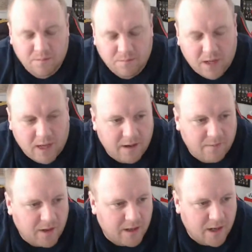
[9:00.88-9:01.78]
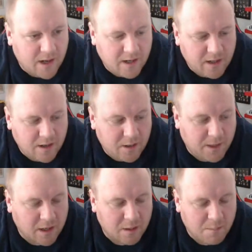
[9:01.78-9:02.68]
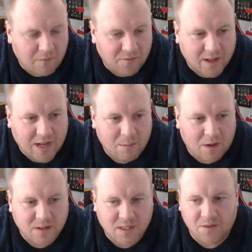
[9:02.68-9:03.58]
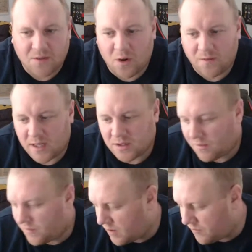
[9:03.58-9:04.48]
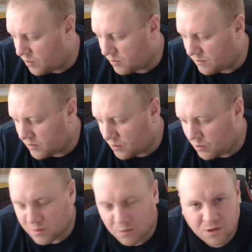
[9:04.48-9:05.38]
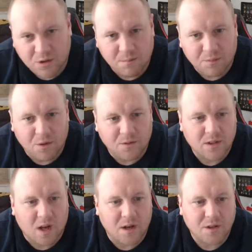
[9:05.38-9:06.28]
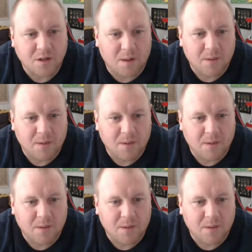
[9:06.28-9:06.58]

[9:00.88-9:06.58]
here in at the beginning of the month, that came after 75 days off. I thought the horse might just improve a touch.